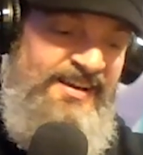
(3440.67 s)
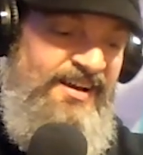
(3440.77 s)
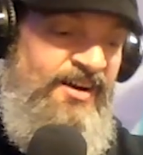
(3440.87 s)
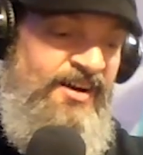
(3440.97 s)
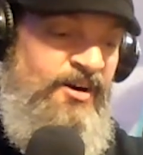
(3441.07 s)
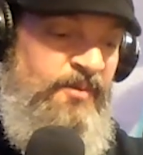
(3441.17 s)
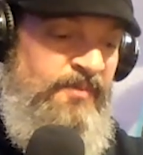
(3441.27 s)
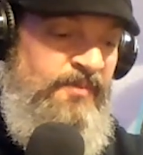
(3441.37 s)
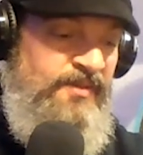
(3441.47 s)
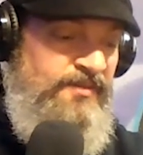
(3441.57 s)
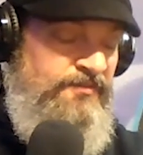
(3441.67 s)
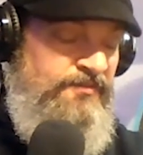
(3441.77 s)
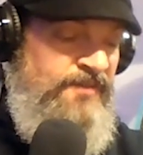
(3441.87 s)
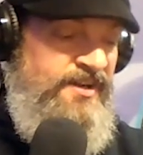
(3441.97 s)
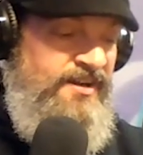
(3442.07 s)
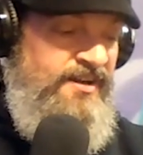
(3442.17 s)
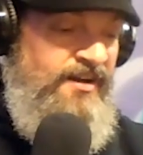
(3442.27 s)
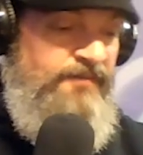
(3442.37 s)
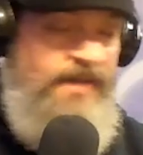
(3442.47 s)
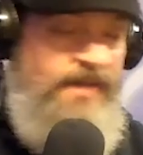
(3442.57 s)
Um, funny
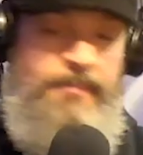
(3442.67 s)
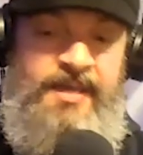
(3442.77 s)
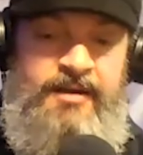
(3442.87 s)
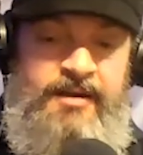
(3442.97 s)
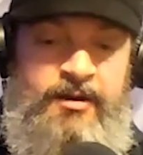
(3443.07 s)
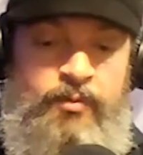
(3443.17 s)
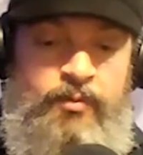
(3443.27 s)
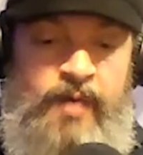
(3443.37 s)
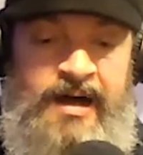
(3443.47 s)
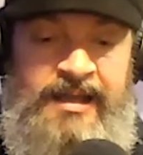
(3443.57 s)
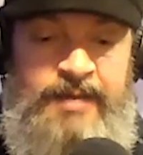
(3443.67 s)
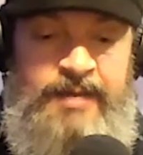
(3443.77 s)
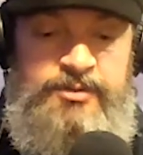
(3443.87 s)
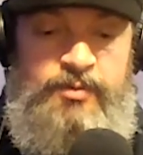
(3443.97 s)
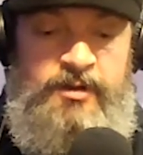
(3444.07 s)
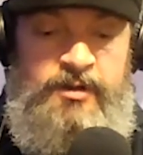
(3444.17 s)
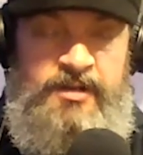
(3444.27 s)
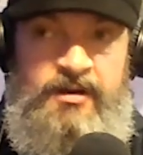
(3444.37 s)
enough, I met her while I was working